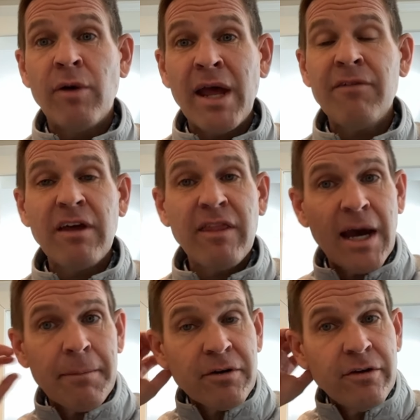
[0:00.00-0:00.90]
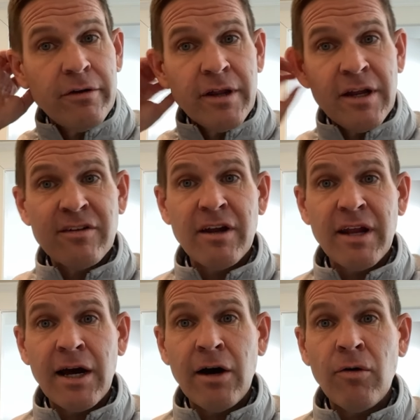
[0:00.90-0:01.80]
having the opportunity to
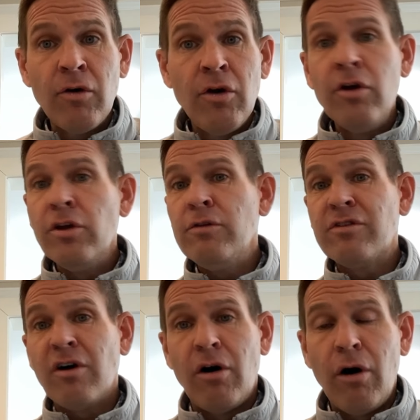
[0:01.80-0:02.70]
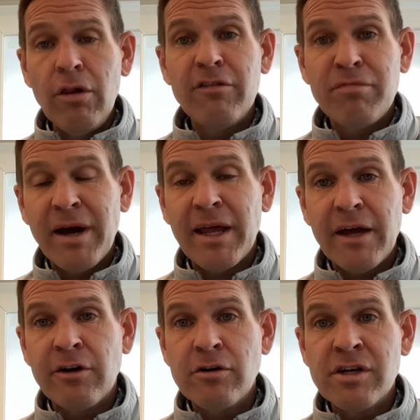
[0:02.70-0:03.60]
now use all of my
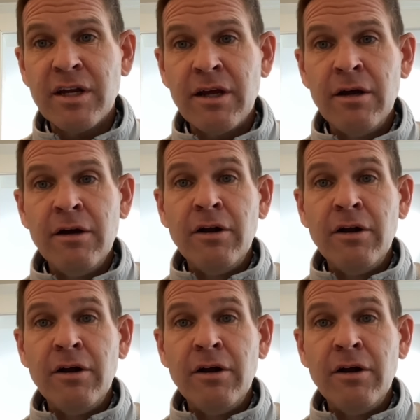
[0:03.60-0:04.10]
energy